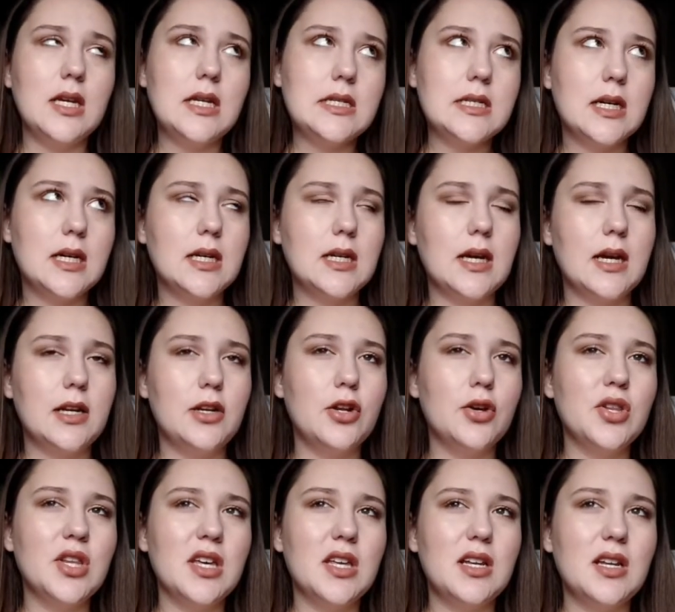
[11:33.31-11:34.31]
done. I
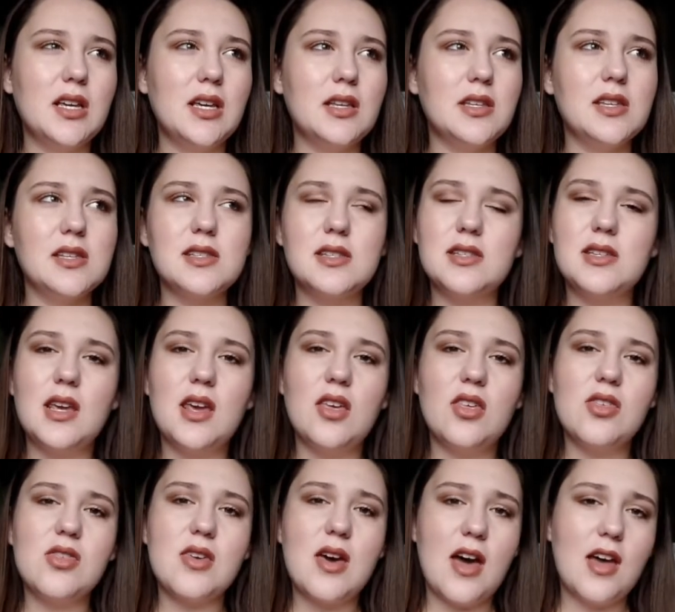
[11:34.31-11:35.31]
know that it doesn't
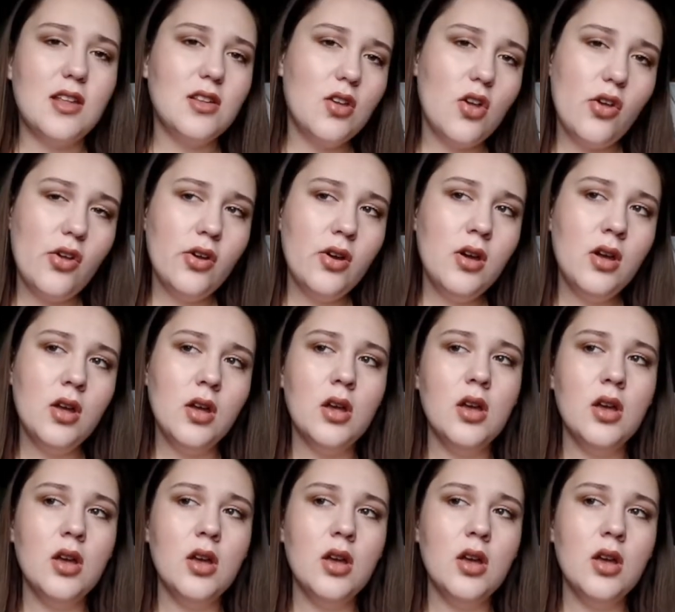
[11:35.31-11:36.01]
take that long,